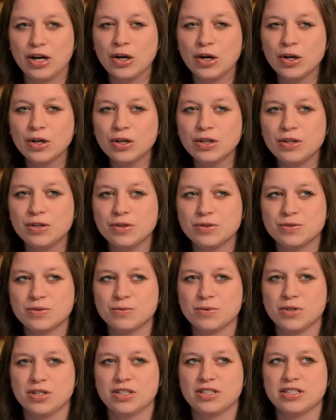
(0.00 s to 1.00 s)
I heard
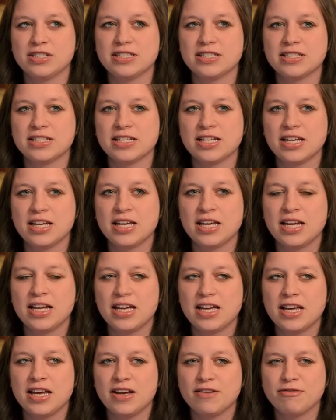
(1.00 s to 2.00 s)
those words
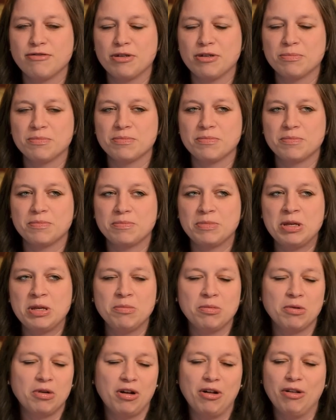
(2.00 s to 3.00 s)
from
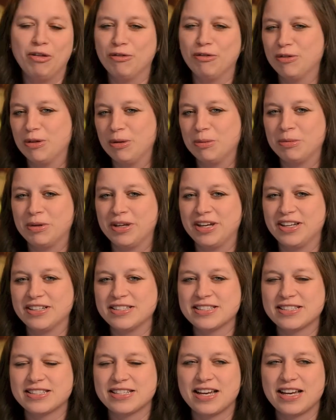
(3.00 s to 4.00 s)
people all over the
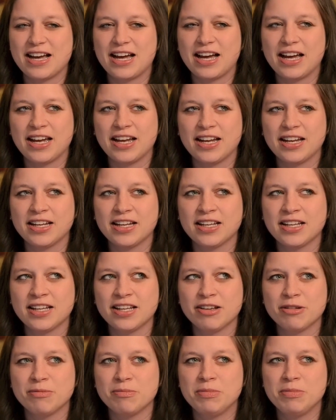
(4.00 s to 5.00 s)
place, I
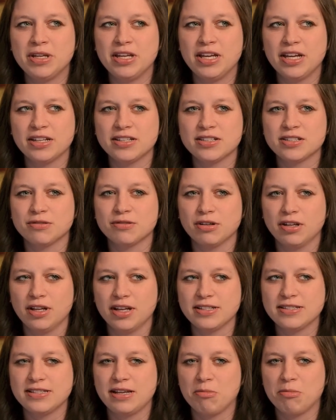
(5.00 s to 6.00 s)
began to
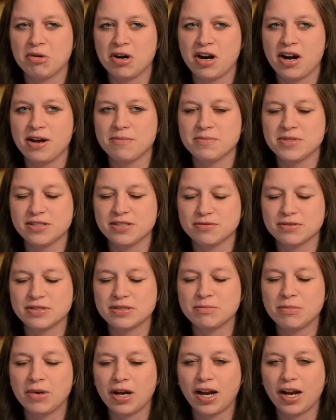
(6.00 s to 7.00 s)
realize that perhaps it
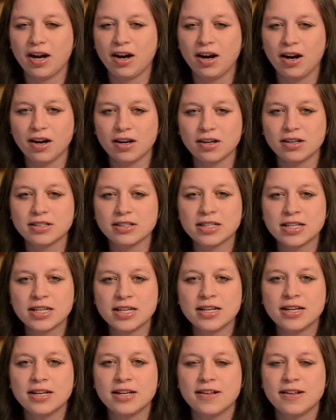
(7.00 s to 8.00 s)
was my heart
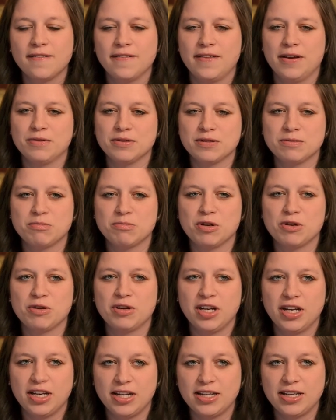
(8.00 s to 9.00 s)
that was
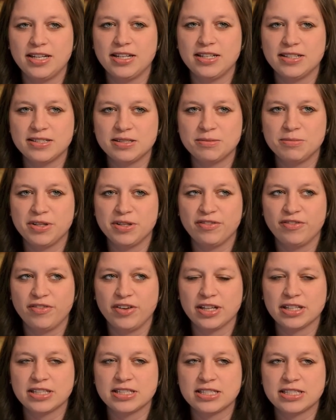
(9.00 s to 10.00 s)
broken and needed to
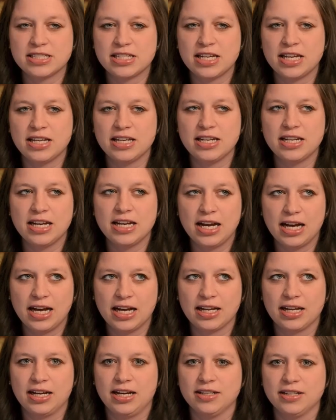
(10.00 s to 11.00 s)
be fixed, and
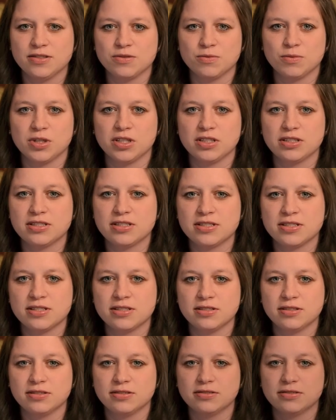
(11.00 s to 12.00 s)
not God's
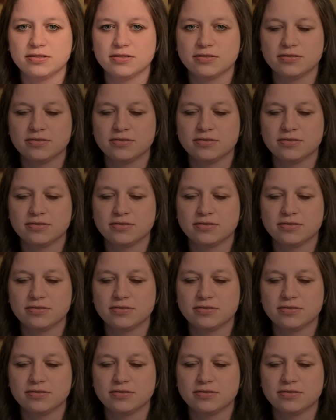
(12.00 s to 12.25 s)
words.